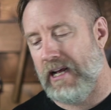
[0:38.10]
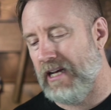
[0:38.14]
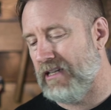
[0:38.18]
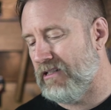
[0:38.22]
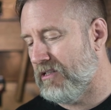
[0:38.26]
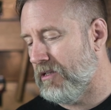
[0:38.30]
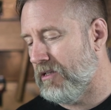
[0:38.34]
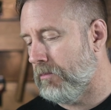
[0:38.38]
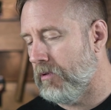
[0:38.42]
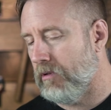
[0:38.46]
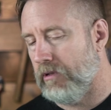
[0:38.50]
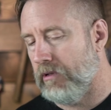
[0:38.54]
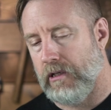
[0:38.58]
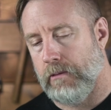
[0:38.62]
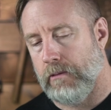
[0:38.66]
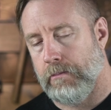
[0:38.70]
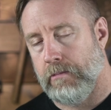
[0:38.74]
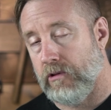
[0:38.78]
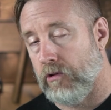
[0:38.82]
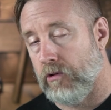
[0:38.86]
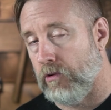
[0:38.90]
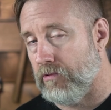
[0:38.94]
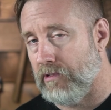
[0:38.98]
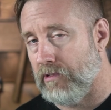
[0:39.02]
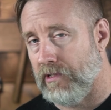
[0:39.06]
It has the ability to
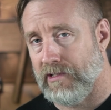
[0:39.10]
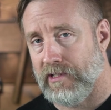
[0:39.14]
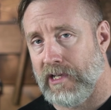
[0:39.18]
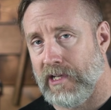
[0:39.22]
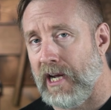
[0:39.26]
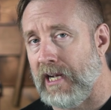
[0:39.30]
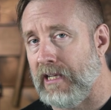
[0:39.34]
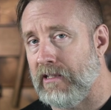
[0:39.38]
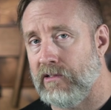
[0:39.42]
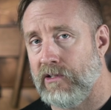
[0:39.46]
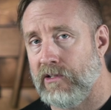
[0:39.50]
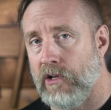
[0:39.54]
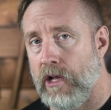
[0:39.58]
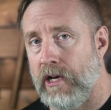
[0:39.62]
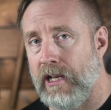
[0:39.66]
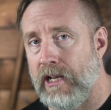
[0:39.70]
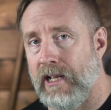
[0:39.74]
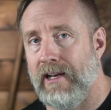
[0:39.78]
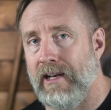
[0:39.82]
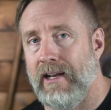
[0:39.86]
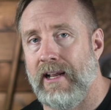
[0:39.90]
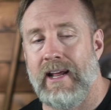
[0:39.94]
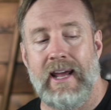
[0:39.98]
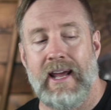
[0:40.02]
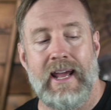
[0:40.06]
put those designs on
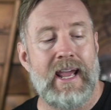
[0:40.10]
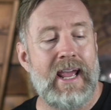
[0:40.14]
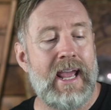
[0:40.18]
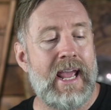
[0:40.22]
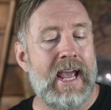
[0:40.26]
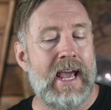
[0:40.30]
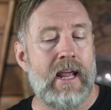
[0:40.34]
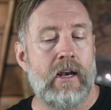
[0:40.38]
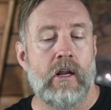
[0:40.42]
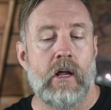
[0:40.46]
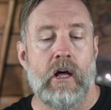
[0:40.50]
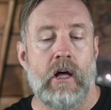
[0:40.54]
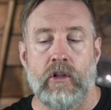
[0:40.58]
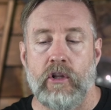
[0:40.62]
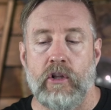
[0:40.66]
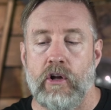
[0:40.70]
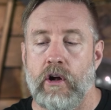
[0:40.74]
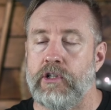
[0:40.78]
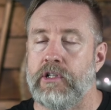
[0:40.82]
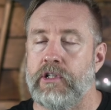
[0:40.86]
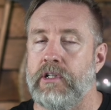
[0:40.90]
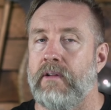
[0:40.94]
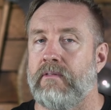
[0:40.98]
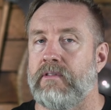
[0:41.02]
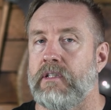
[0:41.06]
it and a
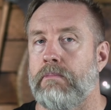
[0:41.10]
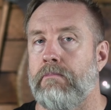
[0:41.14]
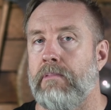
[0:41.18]
large enough